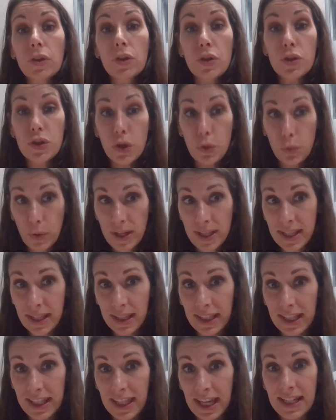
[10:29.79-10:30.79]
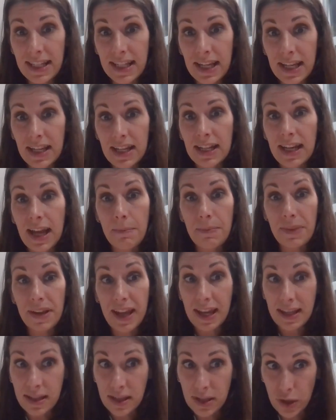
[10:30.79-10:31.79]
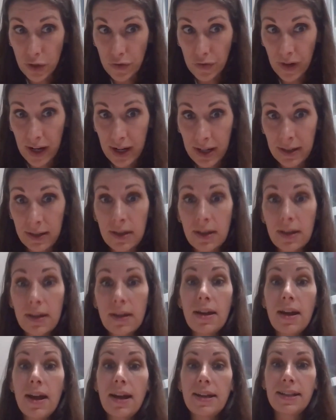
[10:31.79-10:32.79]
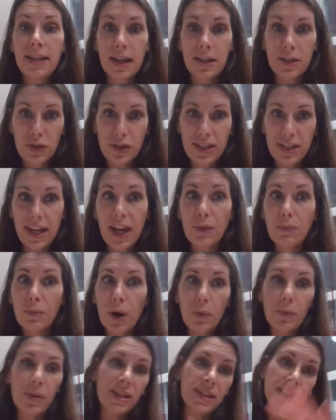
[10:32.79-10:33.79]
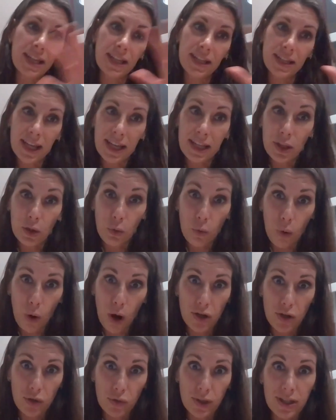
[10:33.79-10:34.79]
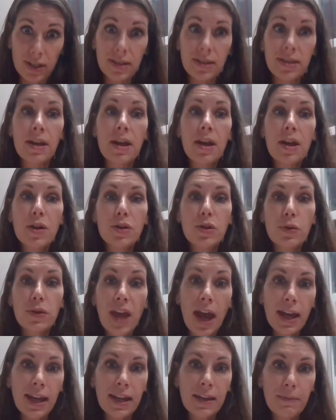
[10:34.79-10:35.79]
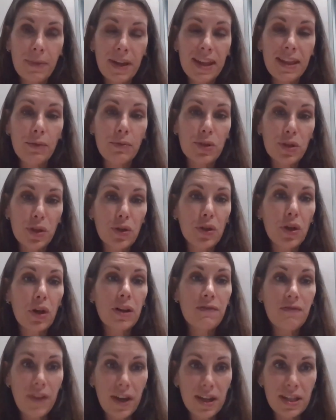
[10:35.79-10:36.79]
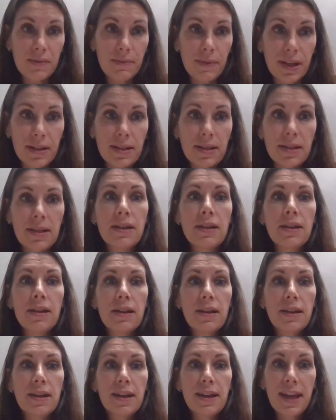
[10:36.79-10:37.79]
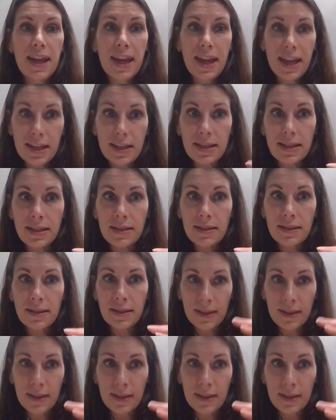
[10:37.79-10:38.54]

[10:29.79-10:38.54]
So recently they did an NPS survey to understand where we sit in the quadrants. So that can be the return on investment is